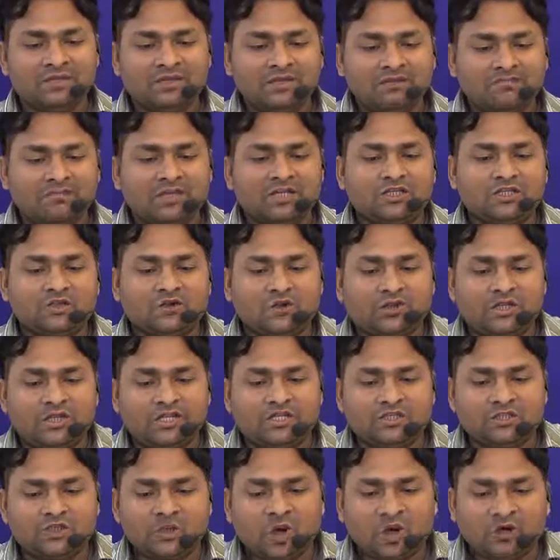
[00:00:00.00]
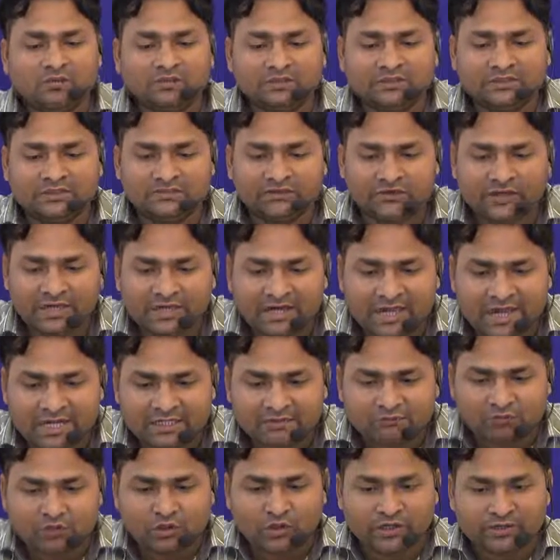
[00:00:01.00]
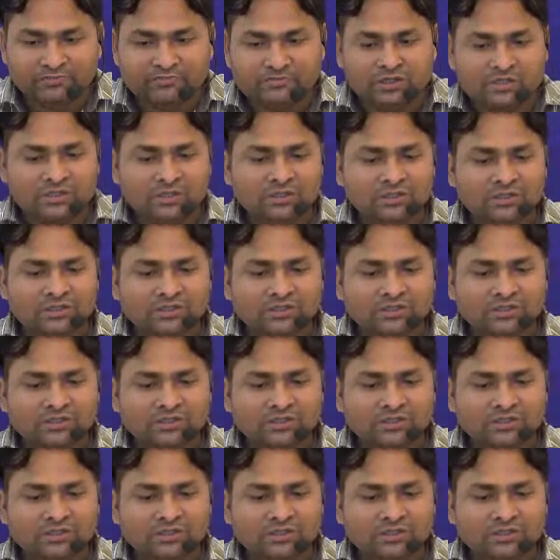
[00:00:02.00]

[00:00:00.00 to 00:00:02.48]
Victorians often rewrite poems